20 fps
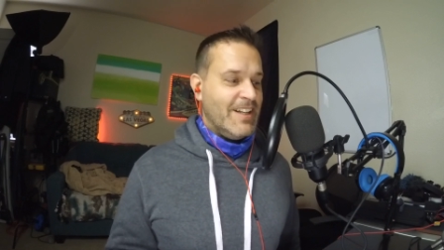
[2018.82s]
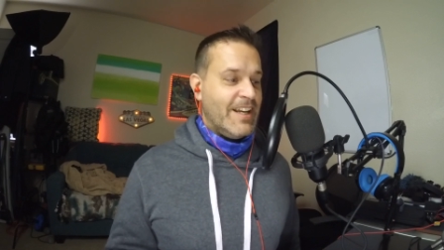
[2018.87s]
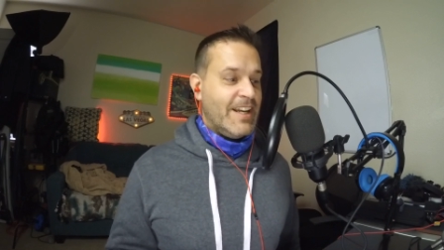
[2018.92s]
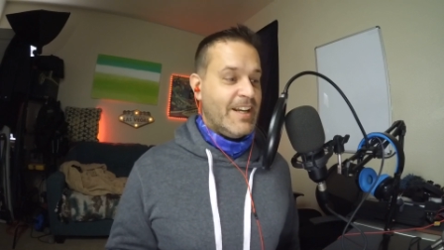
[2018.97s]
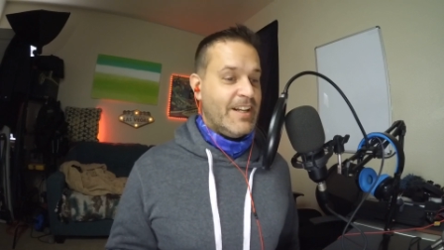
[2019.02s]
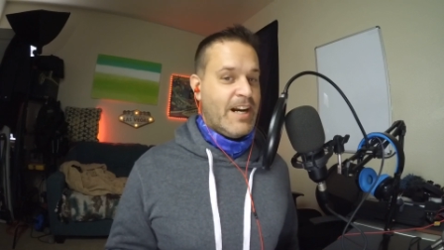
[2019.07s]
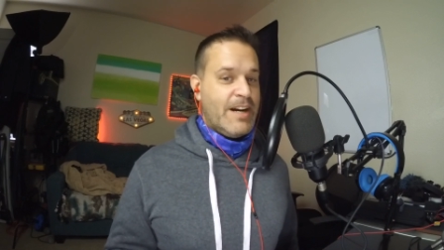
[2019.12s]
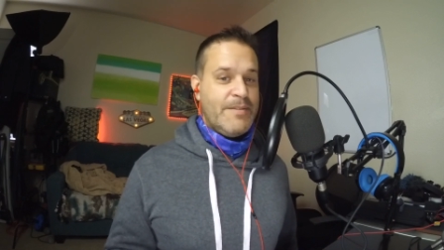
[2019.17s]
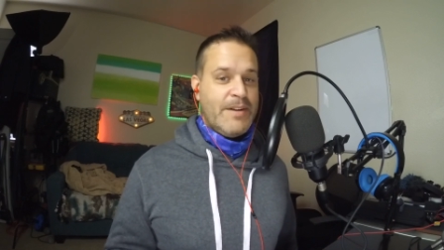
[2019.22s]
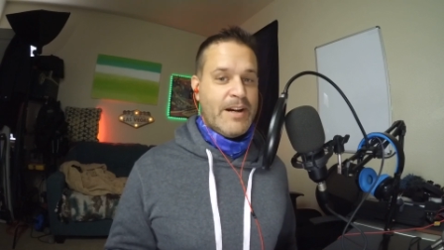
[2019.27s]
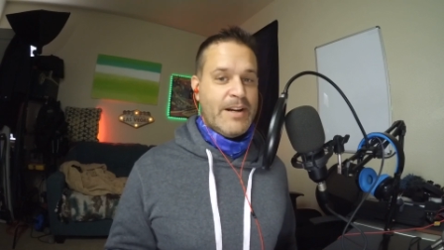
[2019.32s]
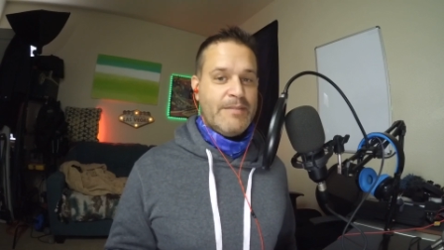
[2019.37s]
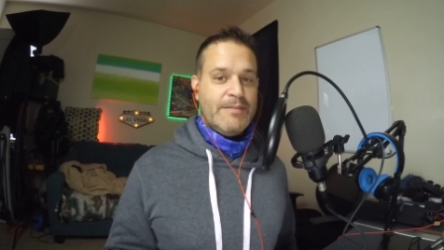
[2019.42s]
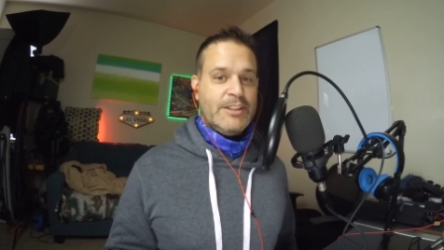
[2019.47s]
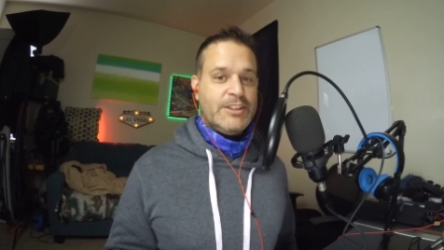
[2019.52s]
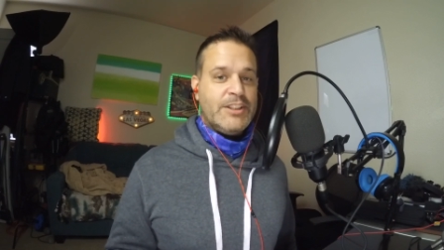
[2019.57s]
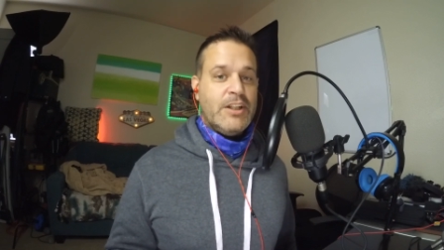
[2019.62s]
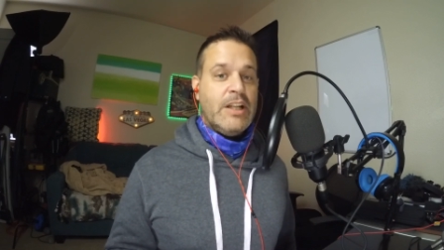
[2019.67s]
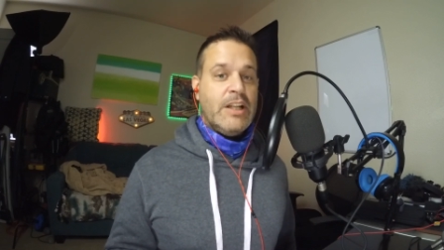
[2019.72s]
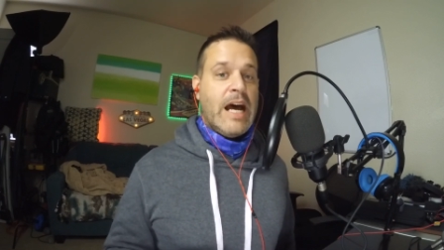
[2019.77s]
And I'm not even
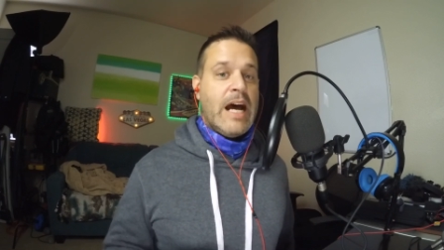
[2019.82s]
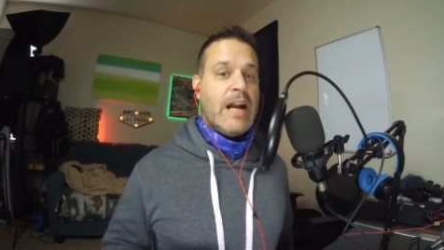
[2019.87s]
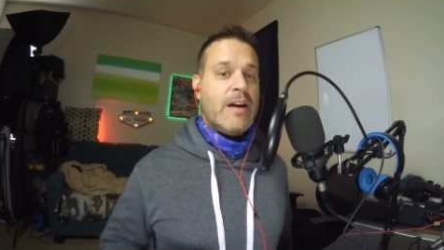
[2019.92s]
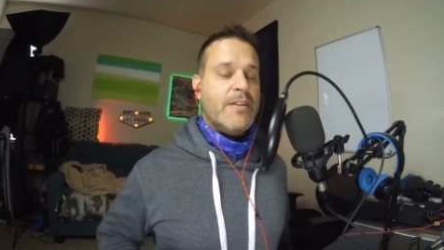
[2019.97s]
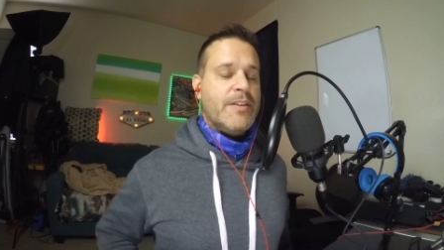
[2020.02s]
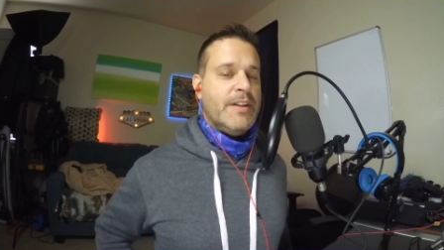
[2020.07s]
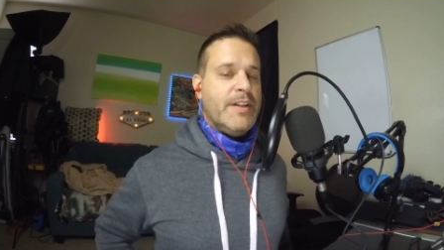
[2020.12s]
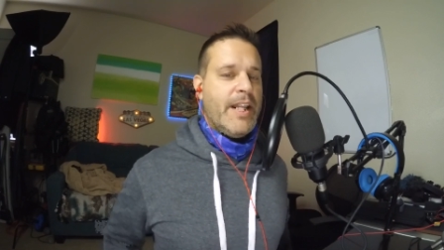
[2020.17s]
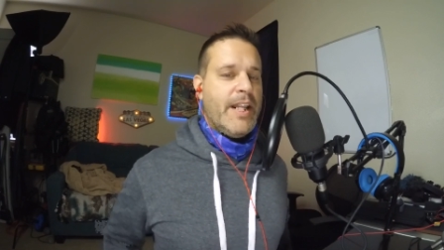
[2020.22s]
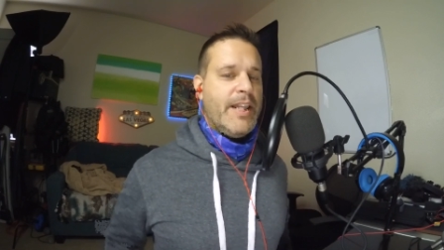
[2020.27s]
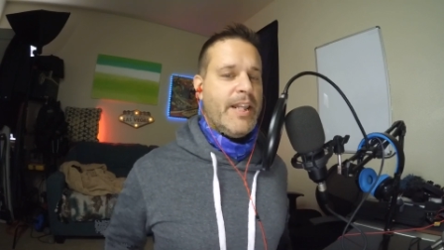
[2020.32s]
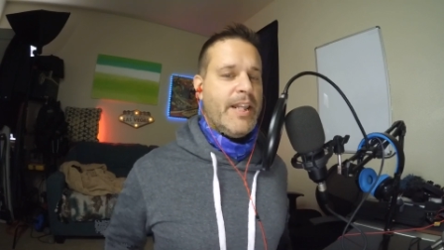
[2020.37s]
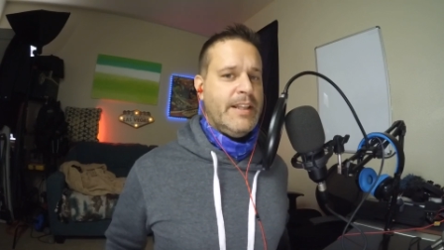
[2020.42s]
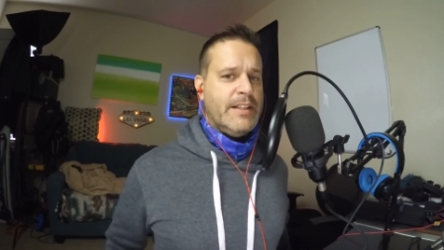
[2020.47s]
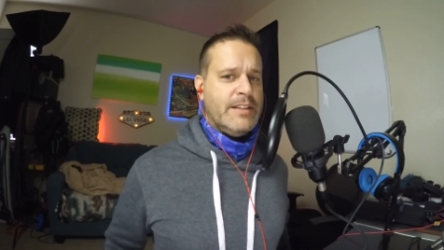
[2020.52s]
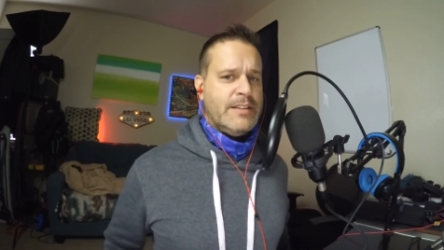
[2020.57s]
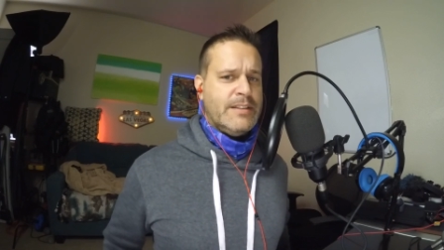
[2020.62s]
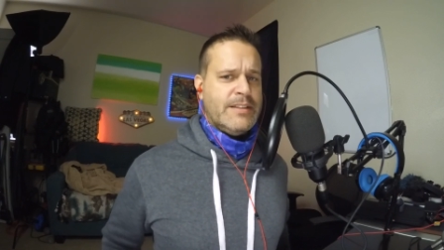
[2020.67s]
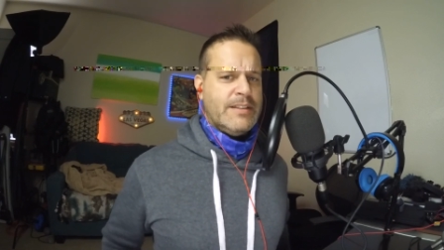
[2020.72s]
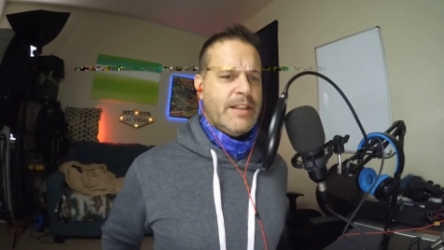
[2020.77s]
sure lotto does that. I
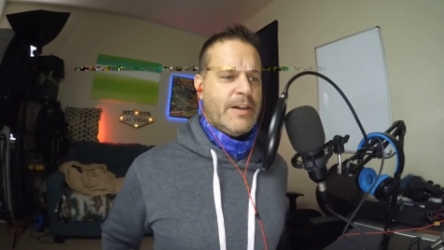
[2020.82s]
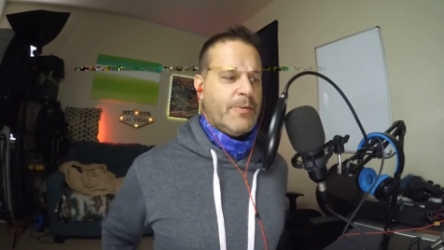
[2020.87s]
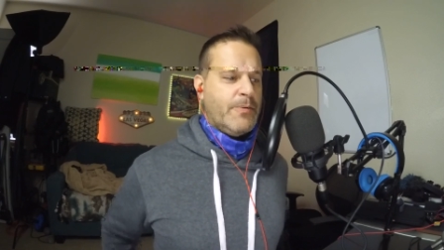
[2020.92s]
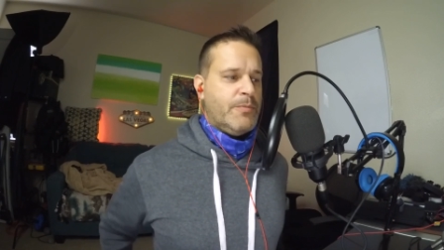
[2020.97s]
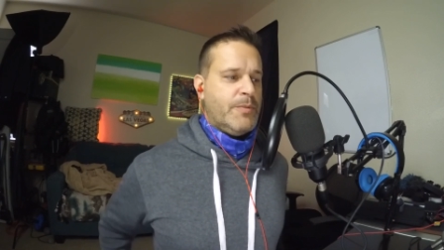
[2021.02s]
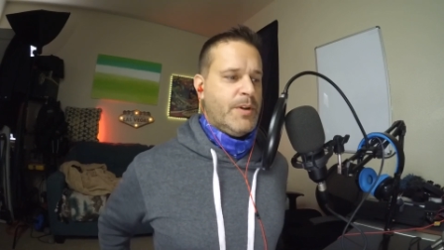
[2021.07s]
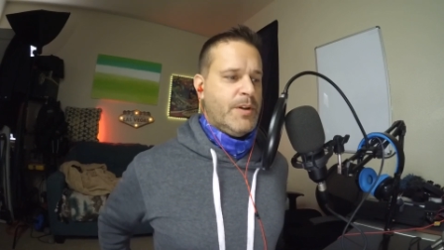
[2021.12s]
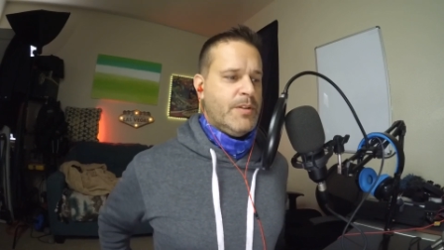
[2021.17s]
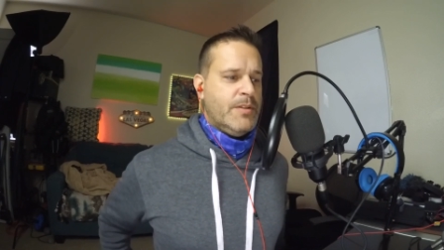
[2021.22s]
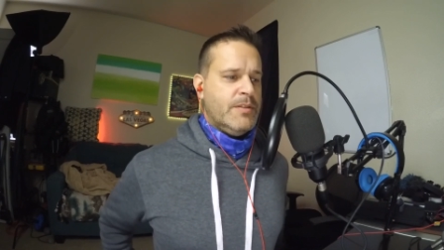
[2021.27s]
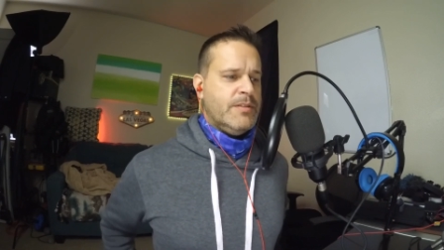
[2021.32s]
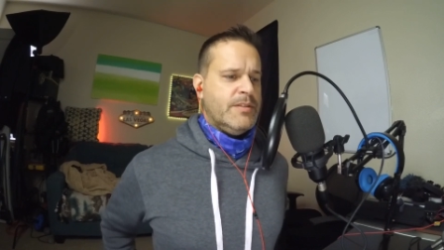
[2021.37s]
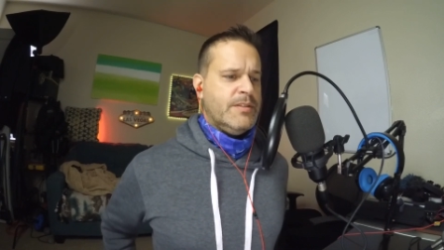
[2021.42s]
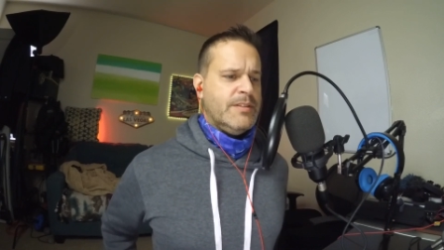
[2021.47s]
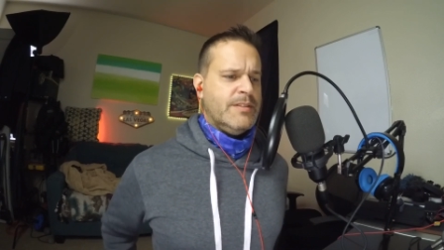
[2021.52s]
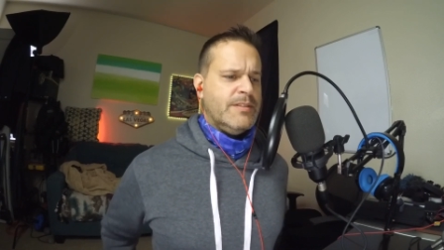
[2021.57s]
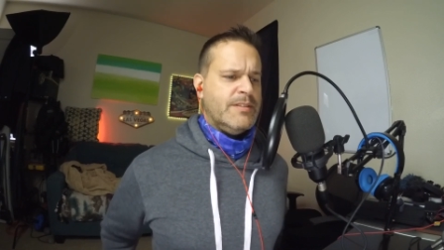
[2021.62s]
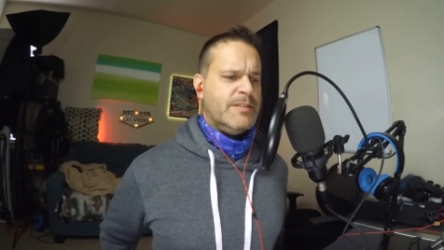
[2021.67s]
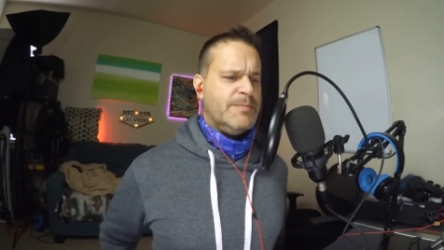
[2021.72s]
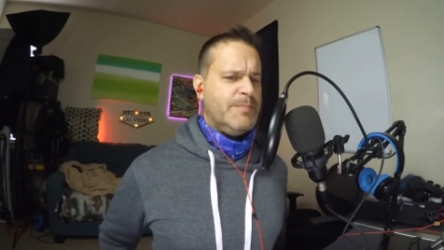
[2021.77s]
think it's just like roads
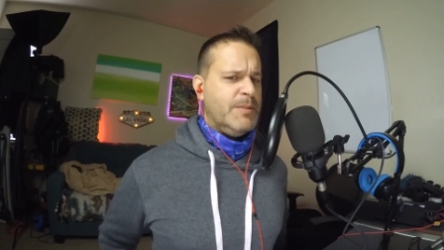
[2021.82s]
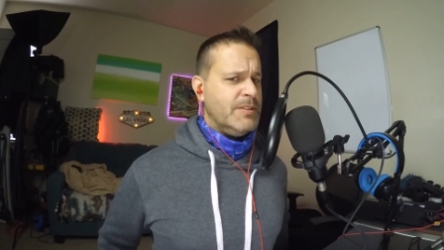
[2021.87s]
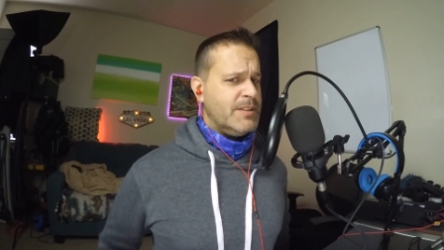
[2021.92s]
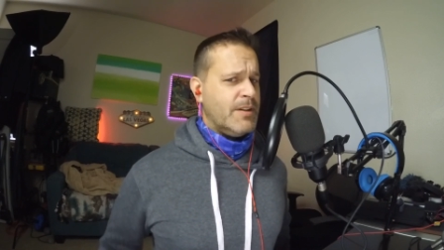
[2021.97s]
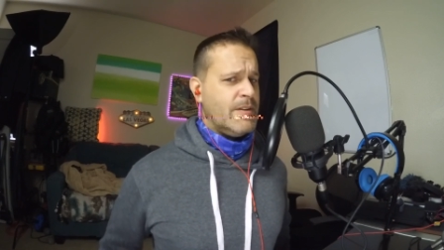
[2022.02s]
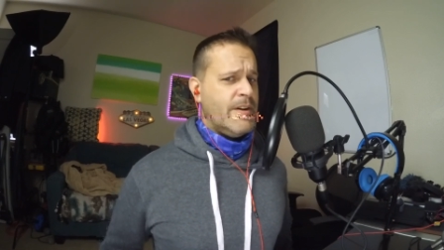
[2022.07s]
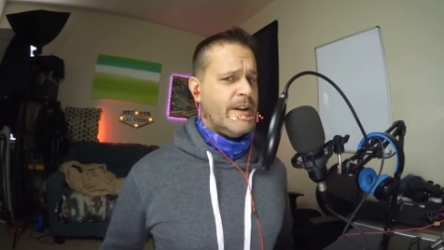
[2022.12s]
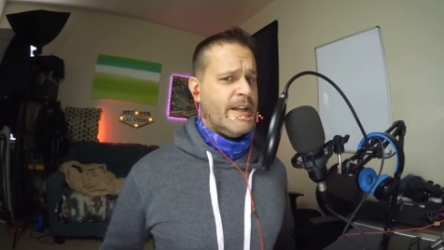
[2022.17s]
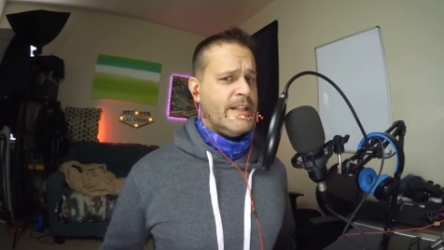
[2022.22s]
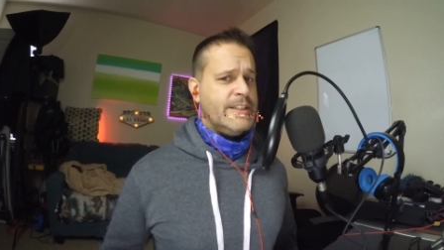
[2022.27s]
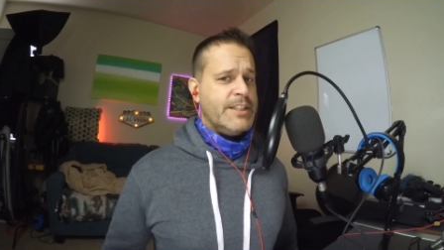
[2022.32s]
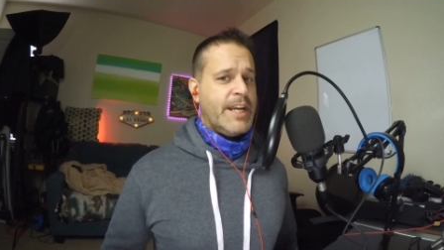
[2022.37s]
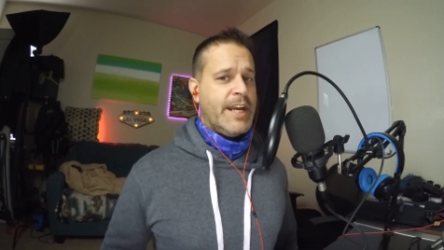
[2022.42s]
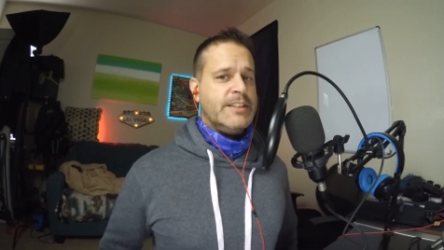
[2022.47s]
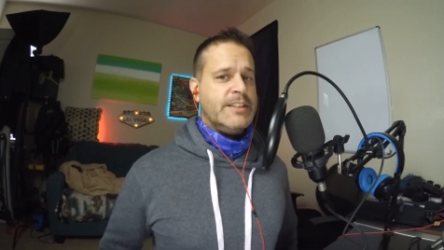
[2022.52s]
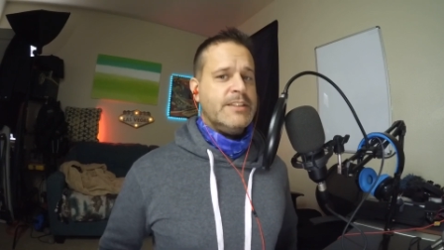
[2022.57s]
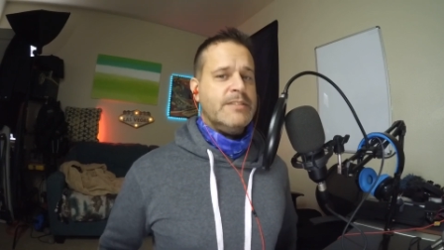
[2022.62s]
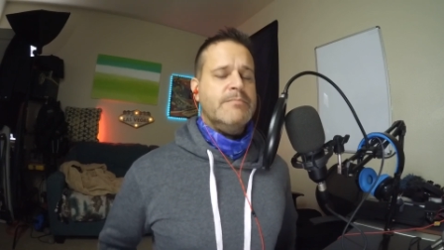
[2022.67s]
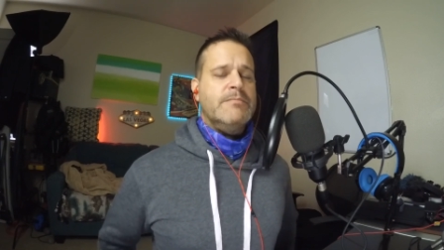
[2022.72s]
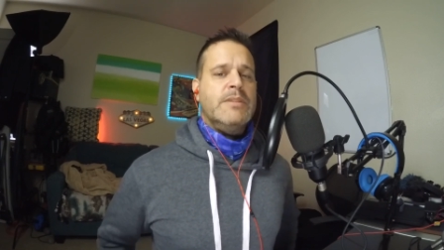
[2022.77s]
and it's supposed to go to
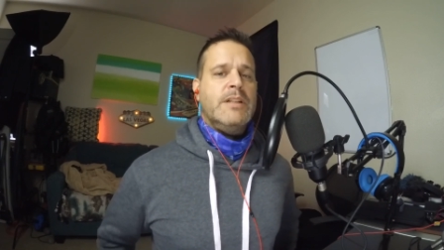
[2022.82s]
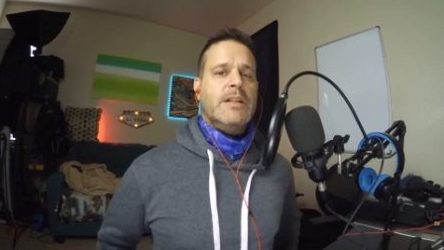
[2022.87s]
education,